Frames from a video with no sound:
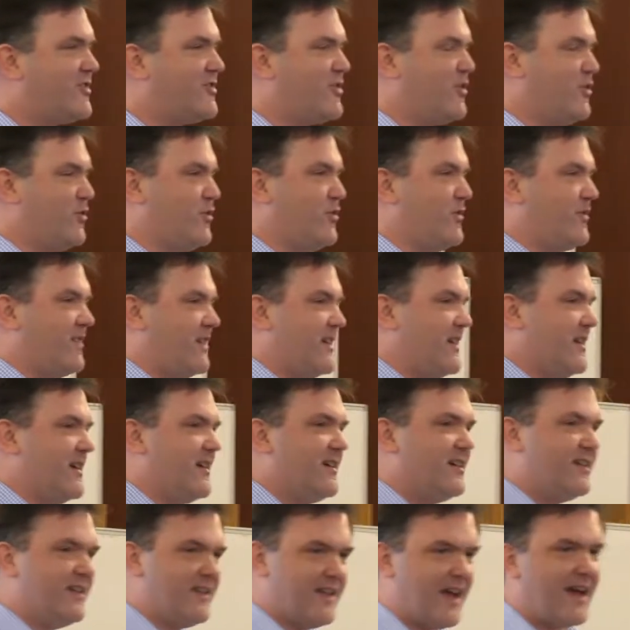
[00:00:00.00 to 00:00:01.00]
to the
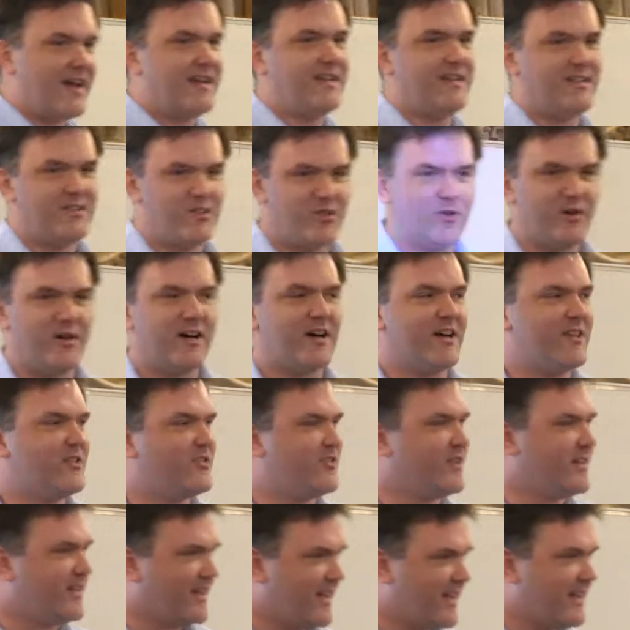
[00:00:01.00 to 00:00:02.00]
90 to
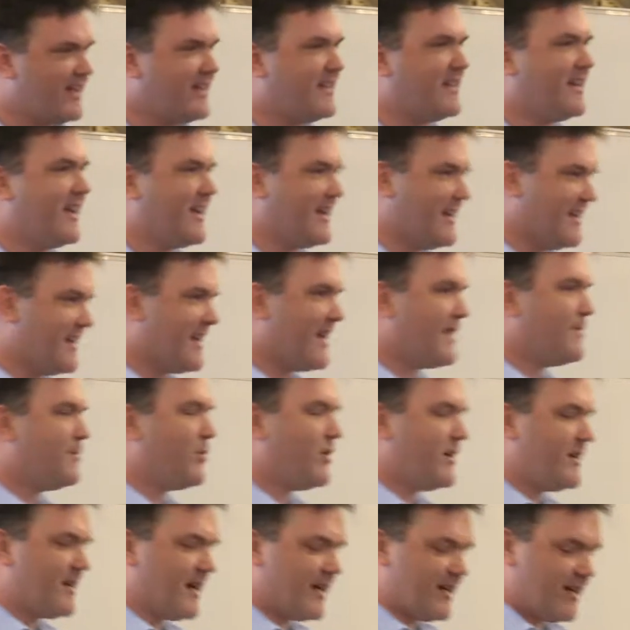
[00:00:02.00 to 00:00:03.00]
100, 80 to
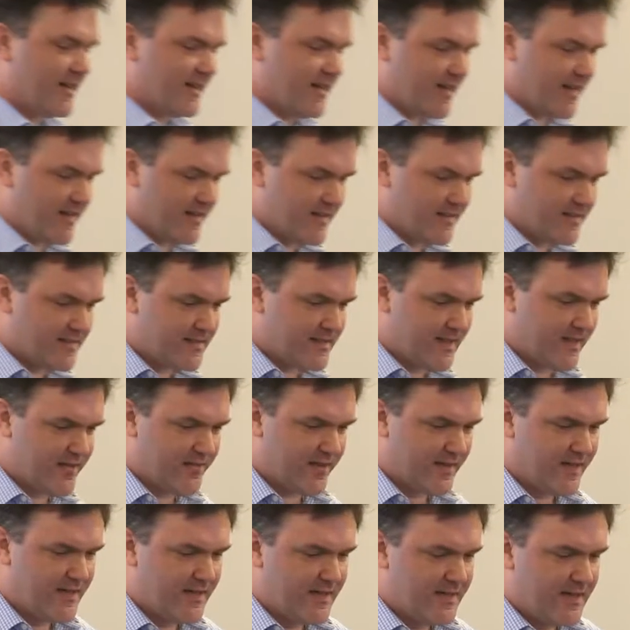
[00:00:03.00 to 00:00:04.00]
89.999, et
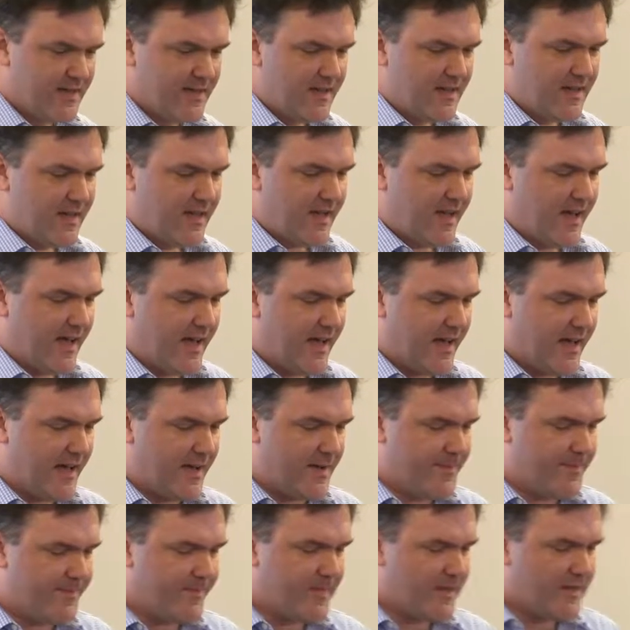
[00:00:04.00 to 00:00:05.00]
cetera.
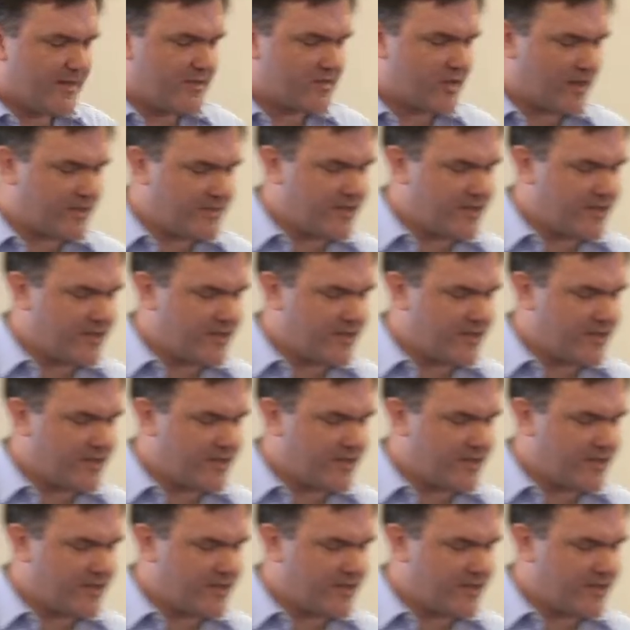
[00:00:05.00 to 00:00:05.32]
So I'll